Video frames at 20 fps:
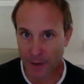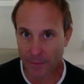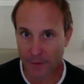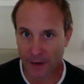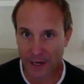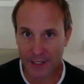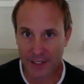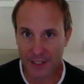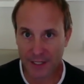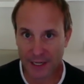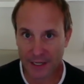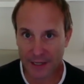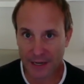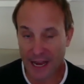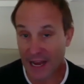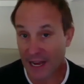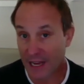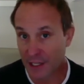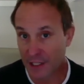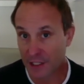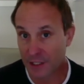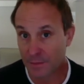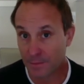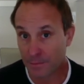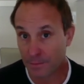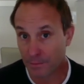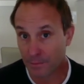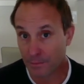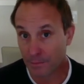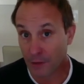pricing has
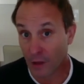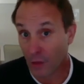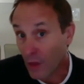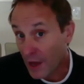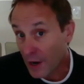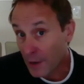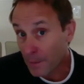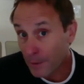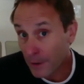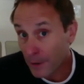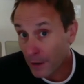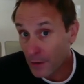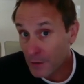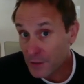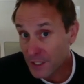a lot of pros.